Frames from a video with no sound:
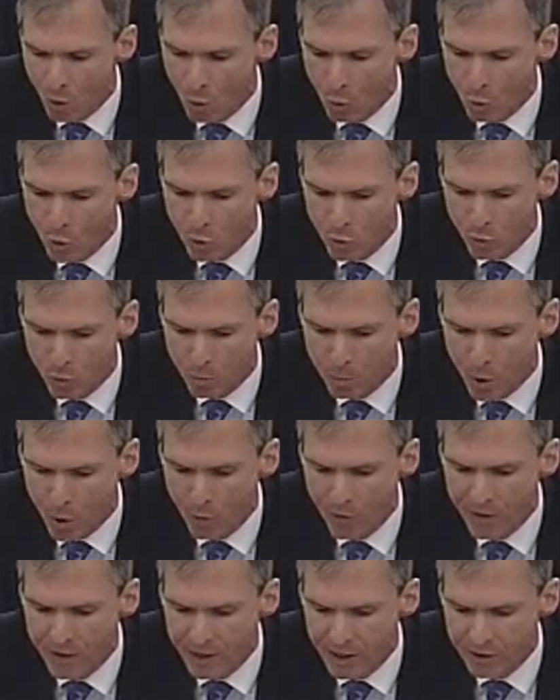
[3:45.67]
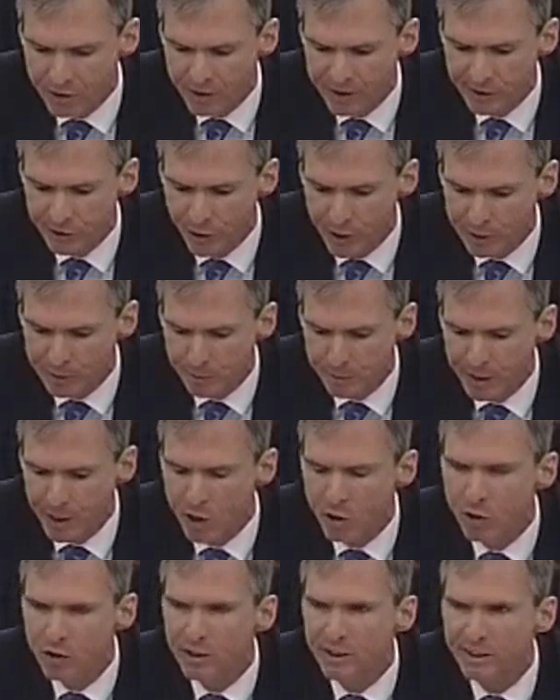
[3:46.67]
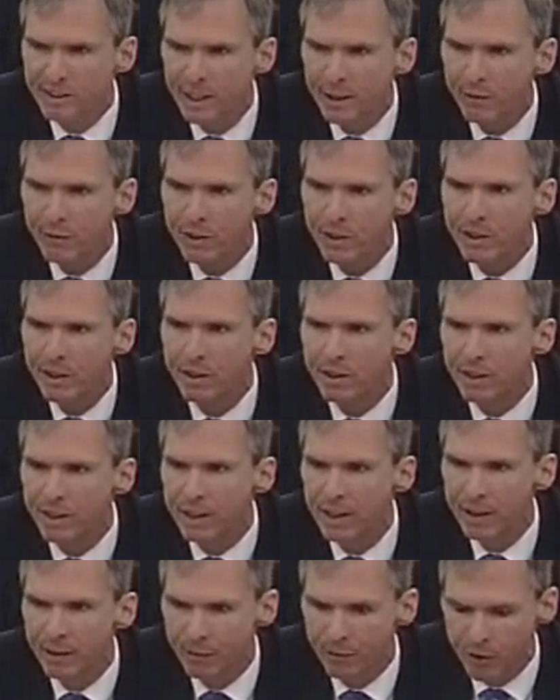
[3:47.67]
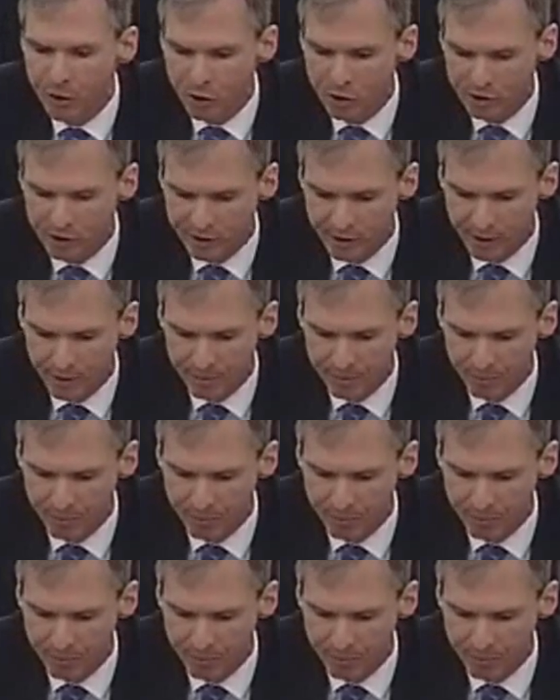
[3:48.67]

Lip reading: which will both increase transportation safety and efficiency.